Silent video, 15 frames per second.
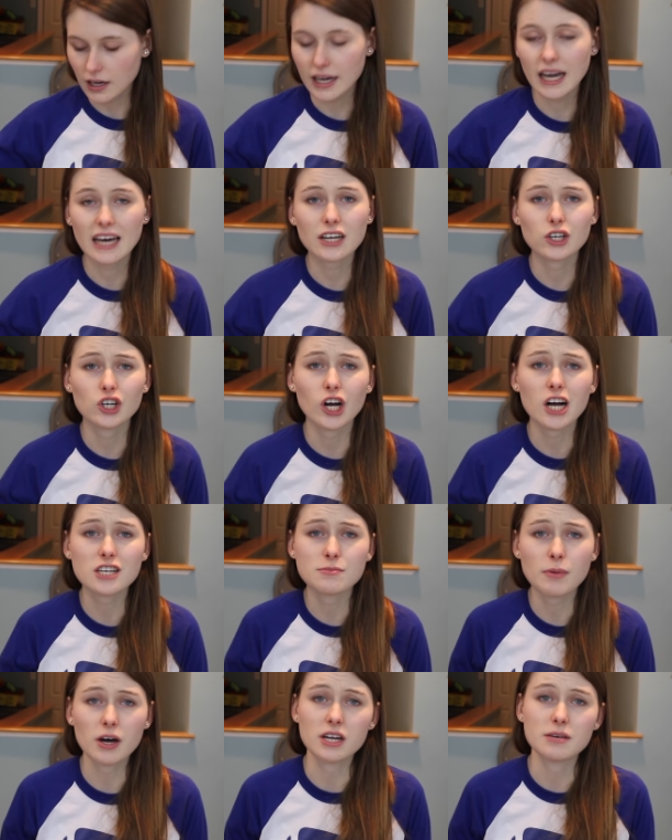I had a
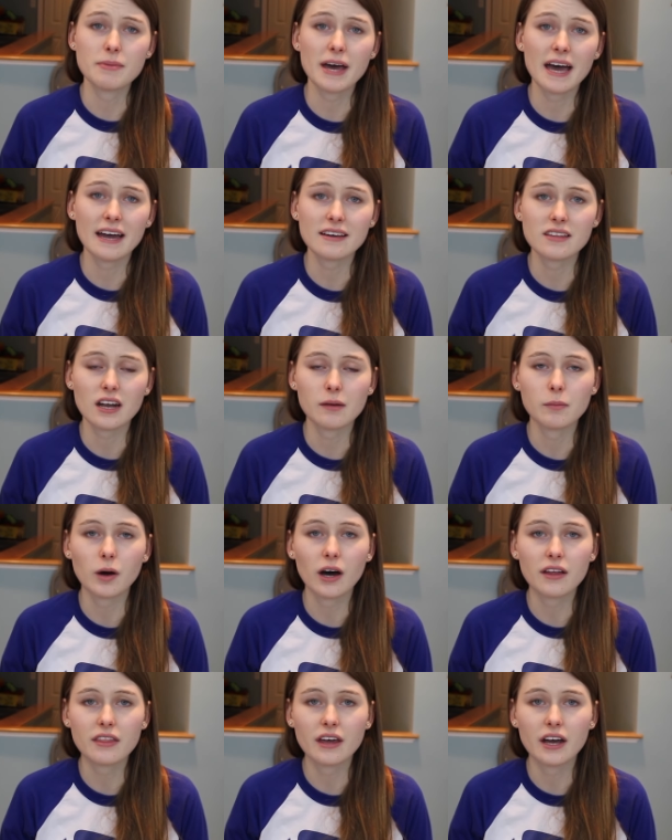crossbody bag that I
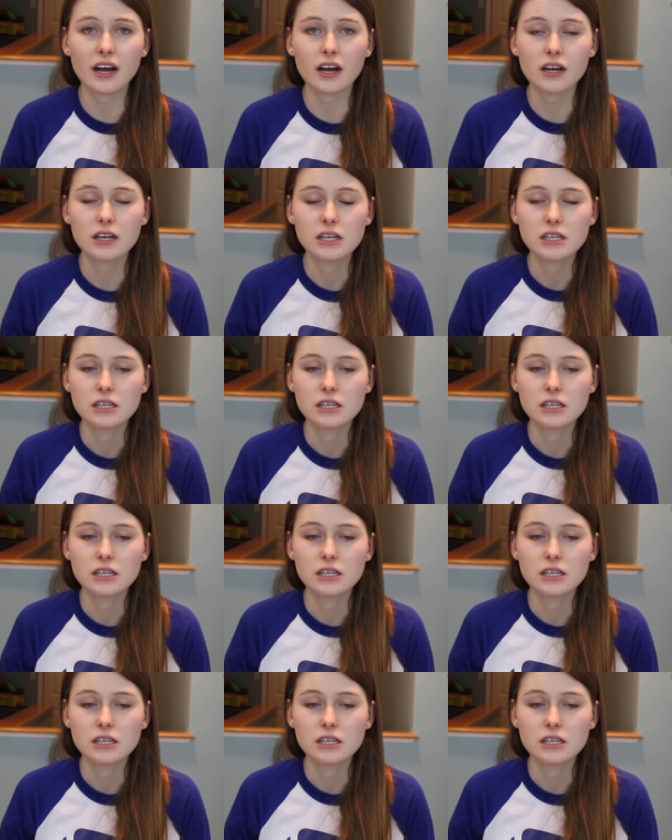bought there